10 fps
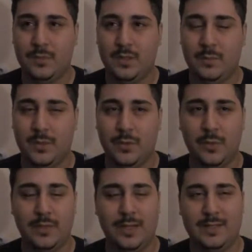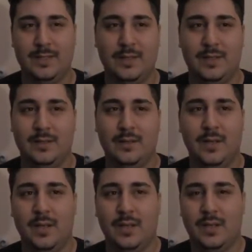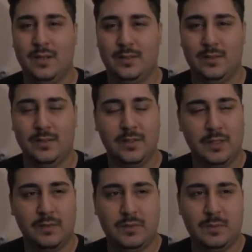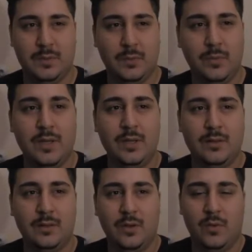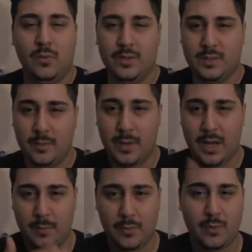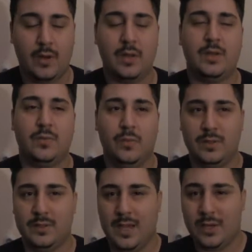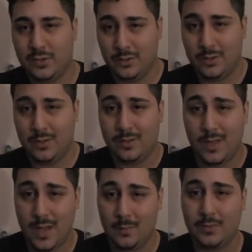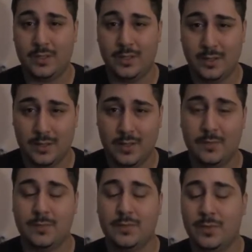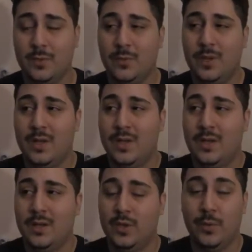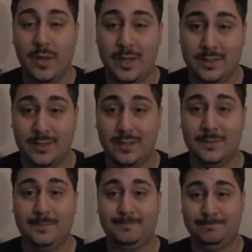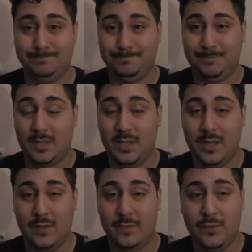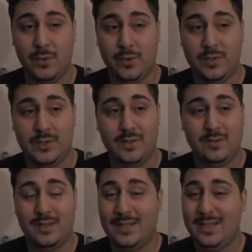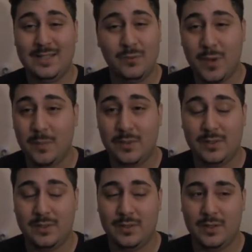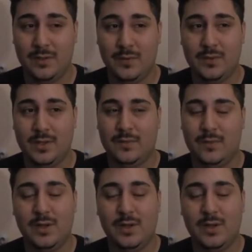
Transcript: But the way I see it, it's this difference between what's on paper and then what's actually happening in the game. So the way I see it, if you're using an easy weapon, if